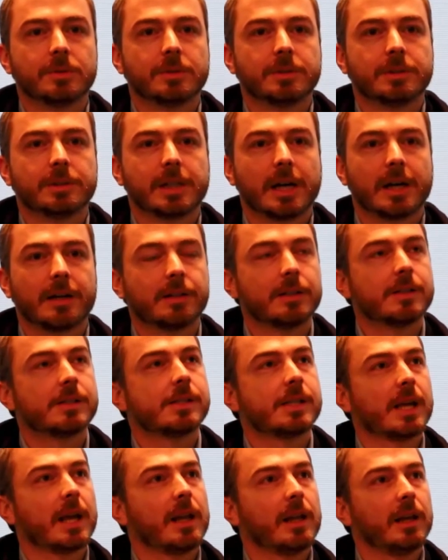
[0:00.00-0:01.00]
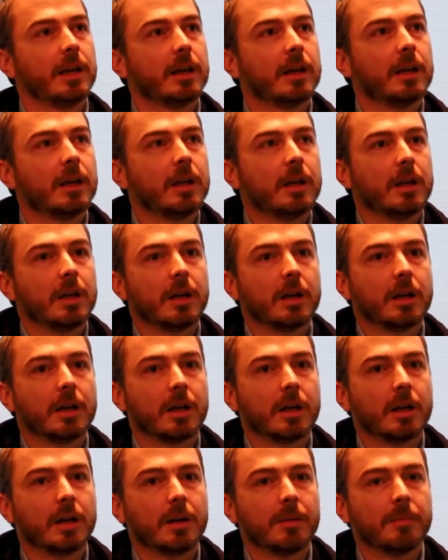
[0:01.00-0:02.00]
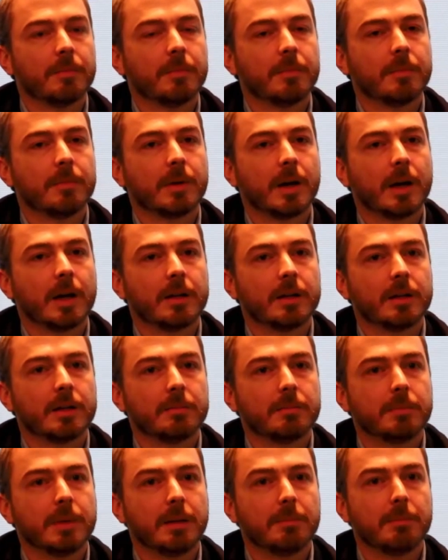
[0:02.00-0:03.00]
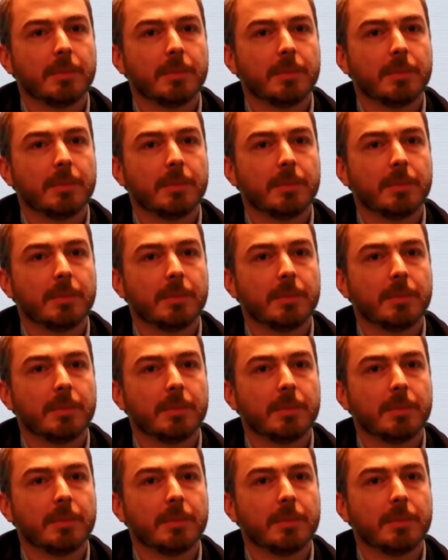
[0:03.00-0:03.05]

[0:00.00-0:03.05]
started selling and